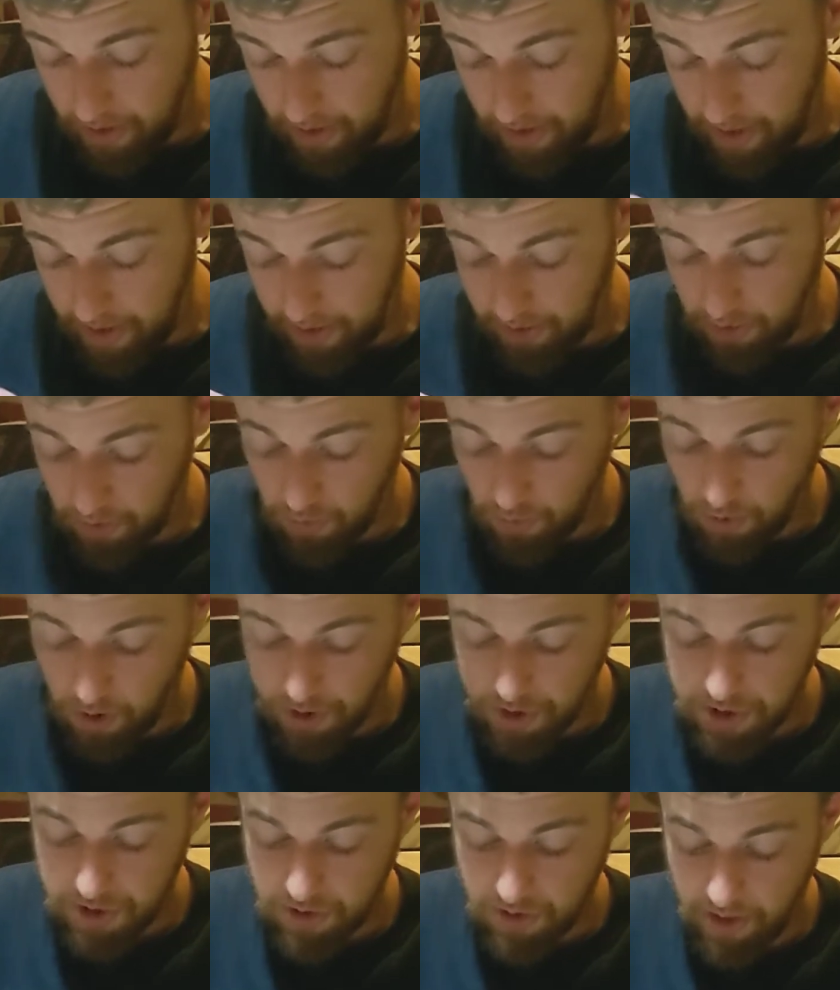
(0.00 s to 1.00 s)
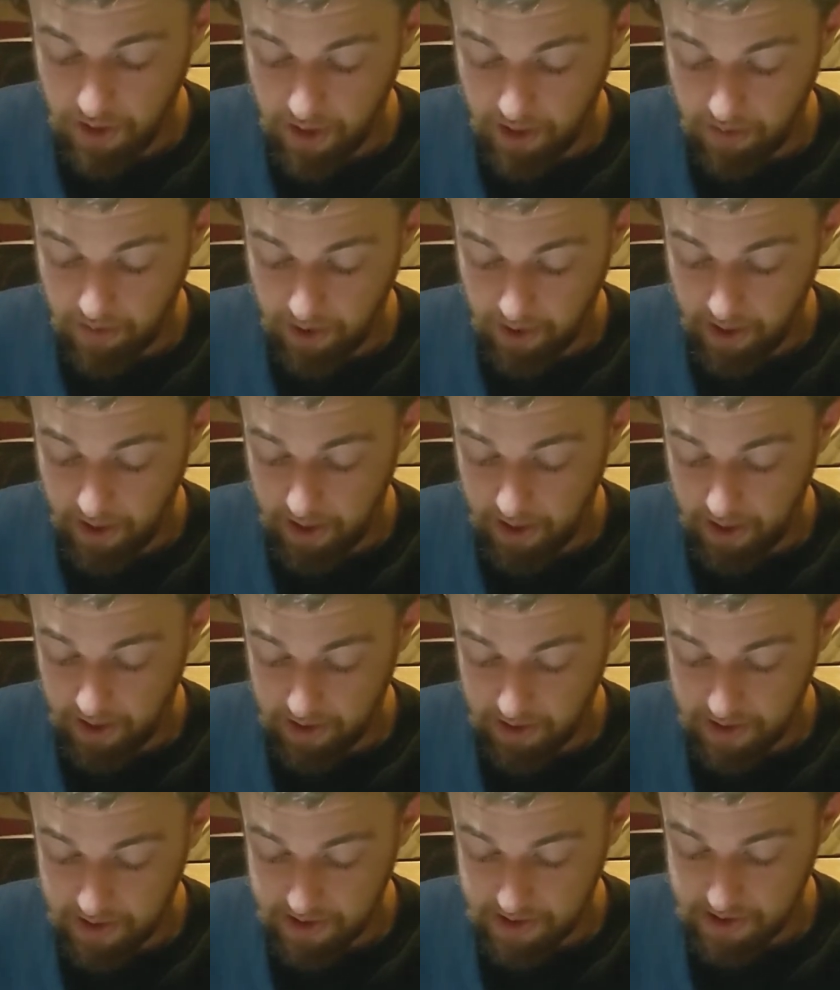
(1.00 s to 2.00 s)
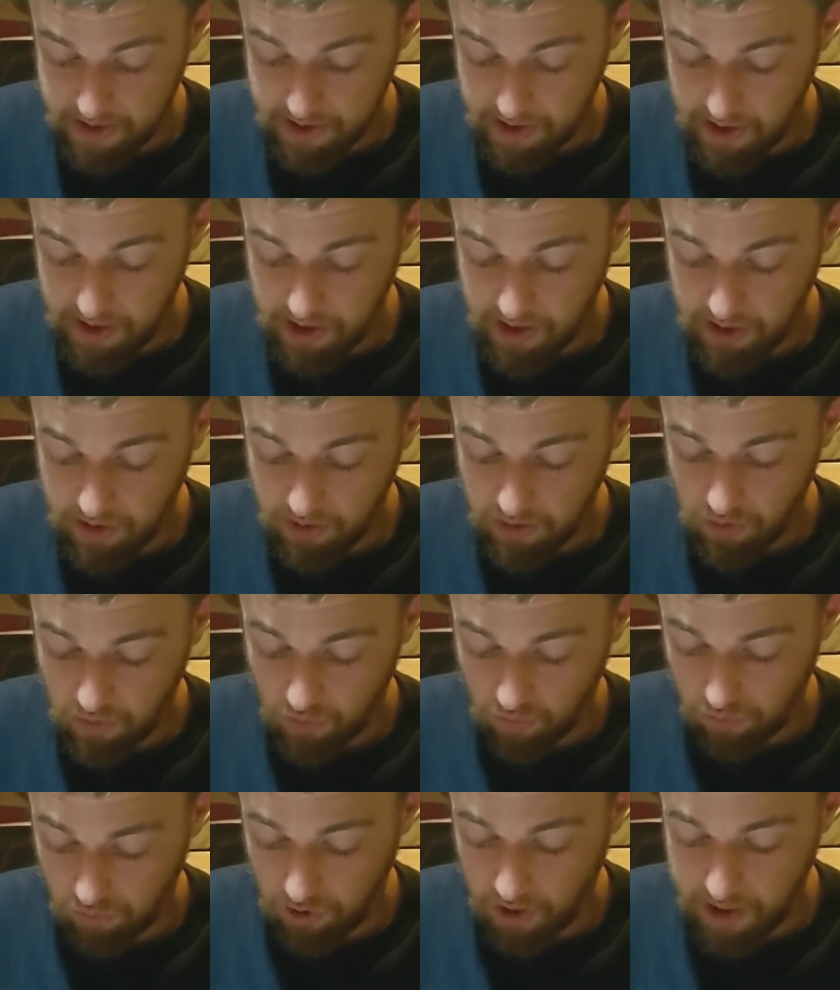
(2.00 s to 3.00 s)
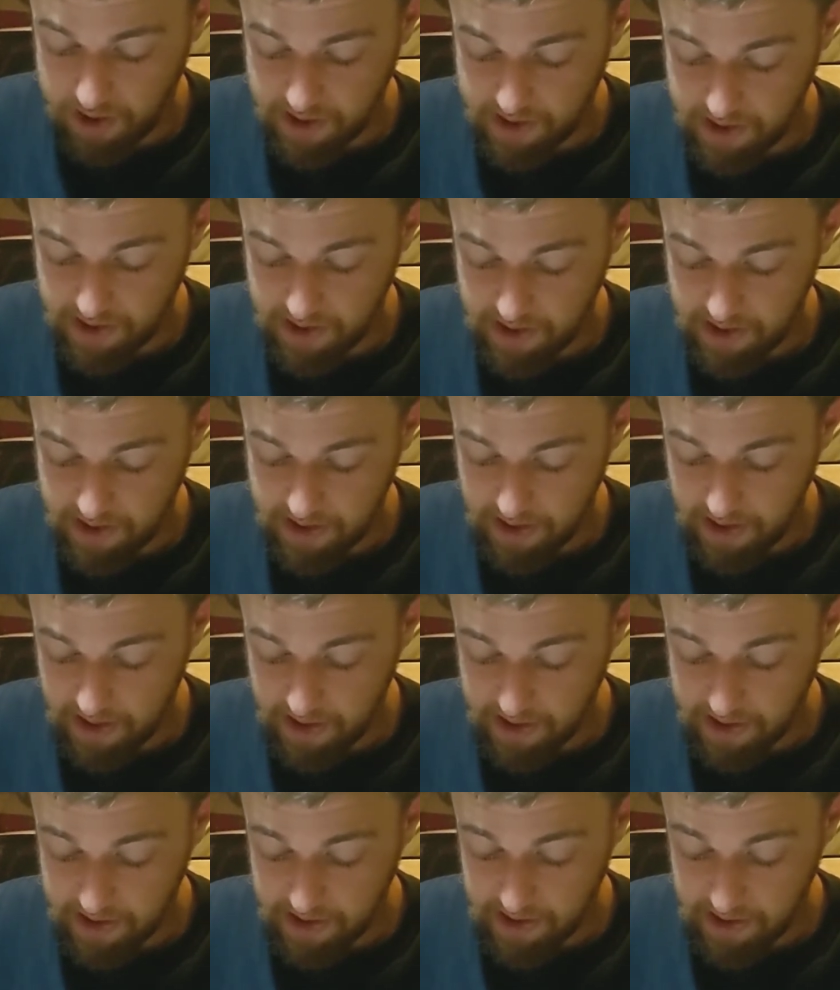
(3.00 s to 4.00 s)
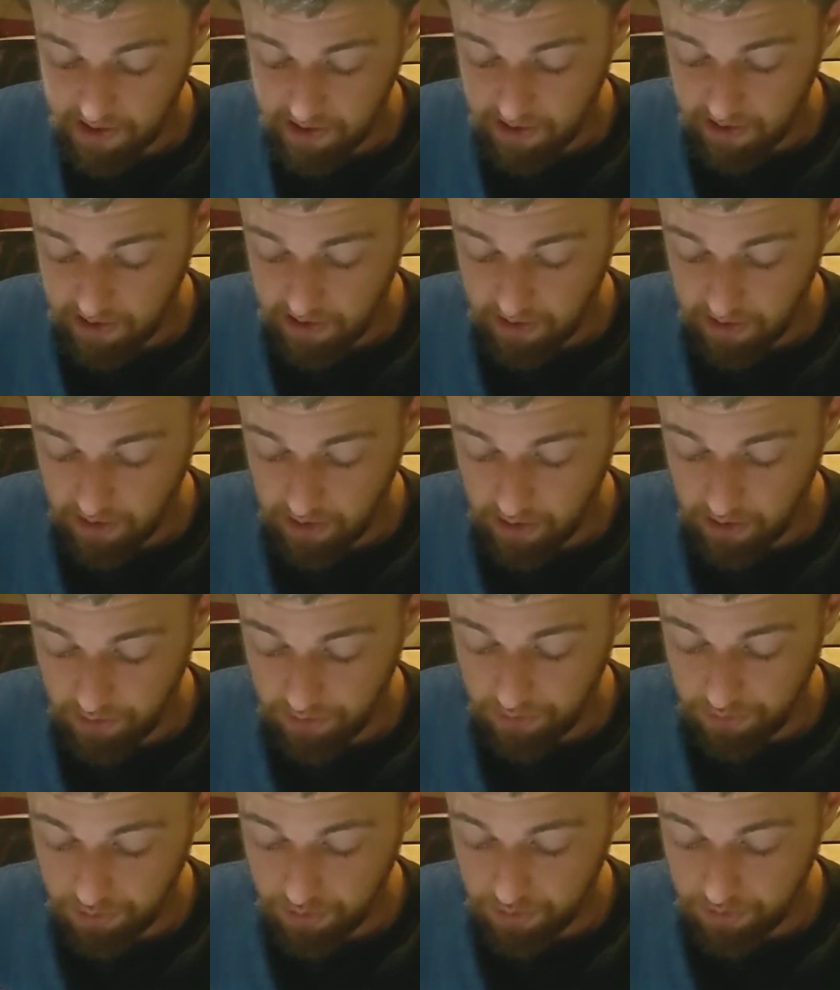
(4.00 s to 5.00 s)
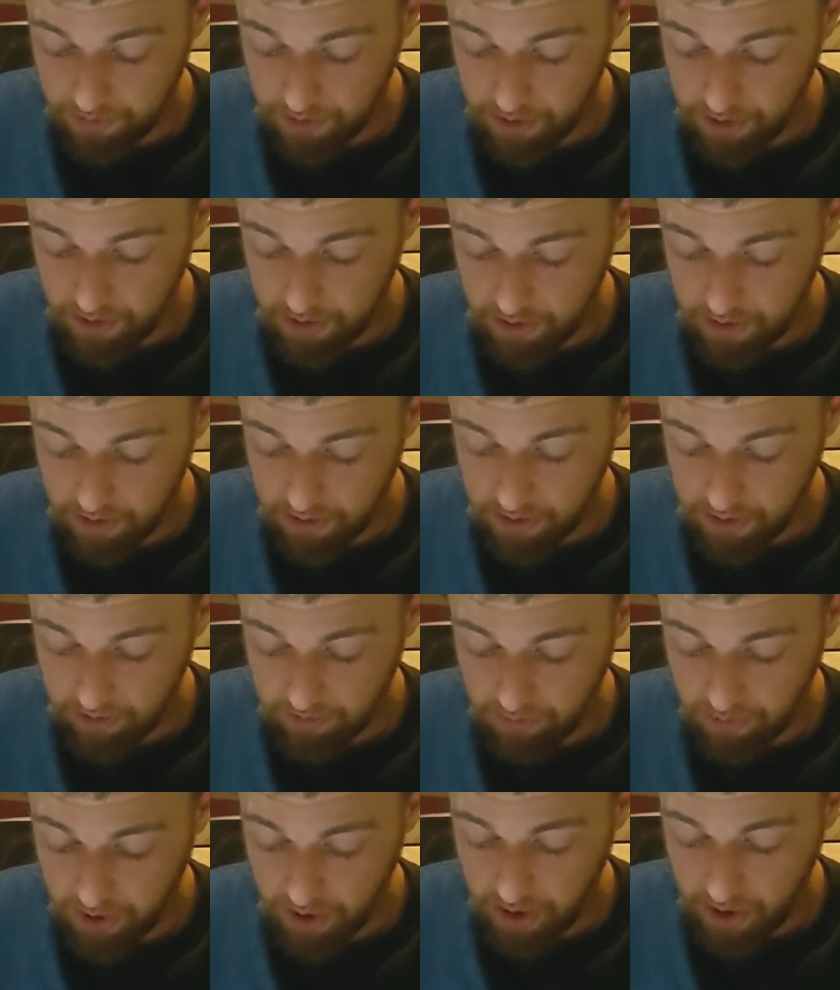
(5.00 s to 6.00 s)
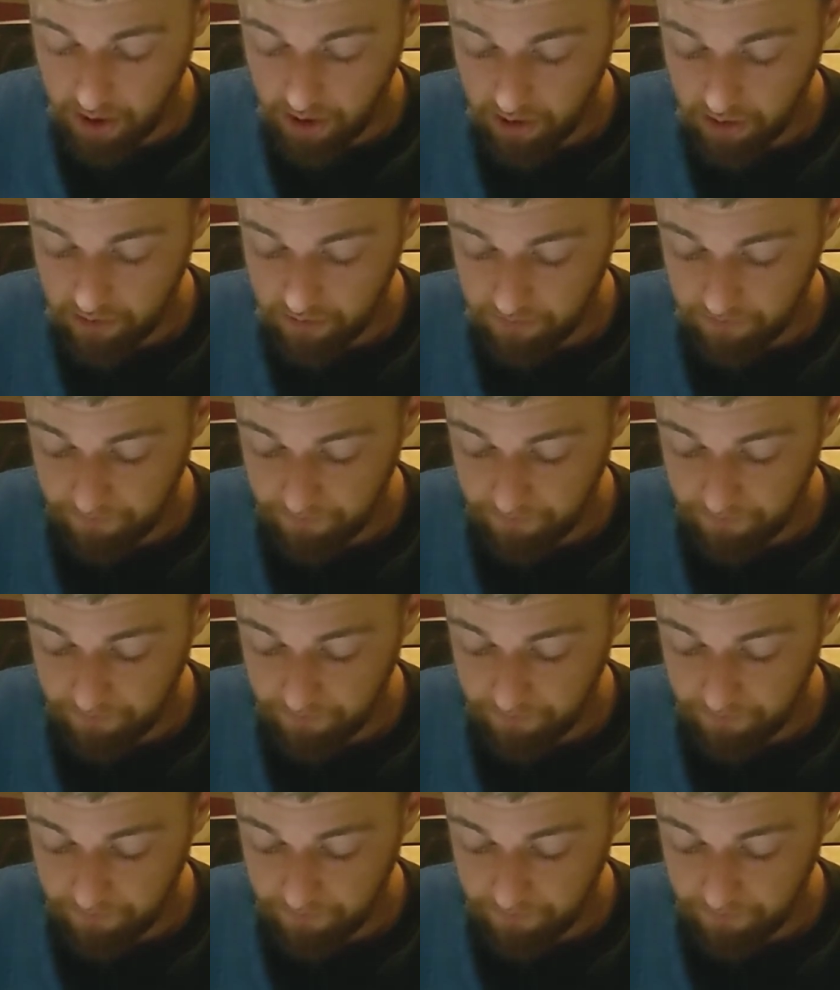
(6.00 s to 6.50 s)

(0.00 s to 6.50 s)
And you'll want to anyway. Any of this rusty dust going through your motor, no bueno.